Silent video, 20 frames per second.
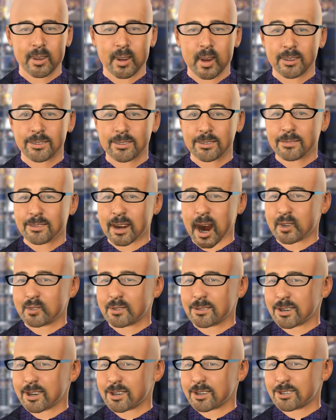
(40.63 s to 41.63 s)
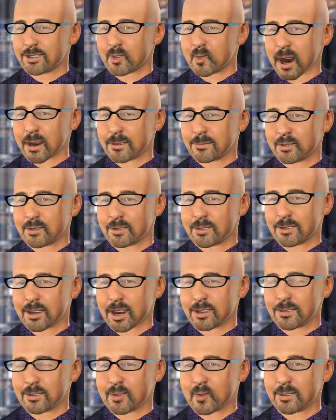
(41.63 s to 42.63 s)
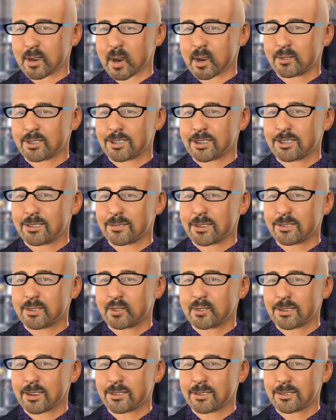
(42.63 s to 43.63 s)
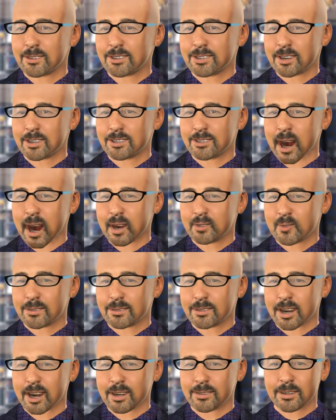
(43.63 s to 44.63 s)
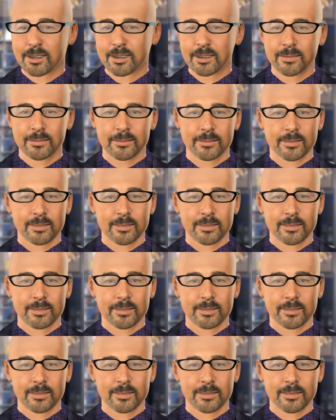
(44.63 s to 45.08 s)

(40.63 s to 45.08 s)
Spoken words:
atomic cross-chain swaps, advanced account systems, and business logic modeling."